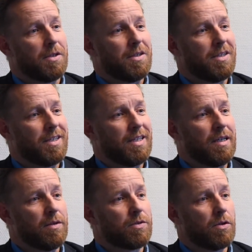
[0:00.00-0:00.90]

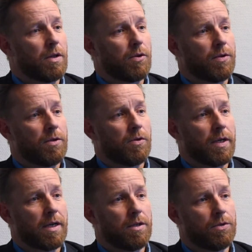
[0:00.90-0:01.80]
So that you can
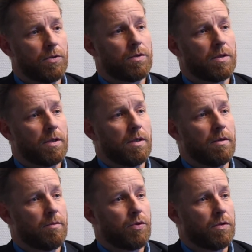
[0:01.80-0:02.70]
actually use it
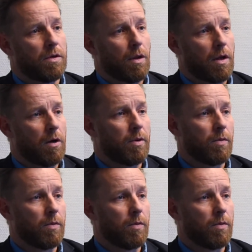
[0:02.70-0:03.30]
in proton therapy,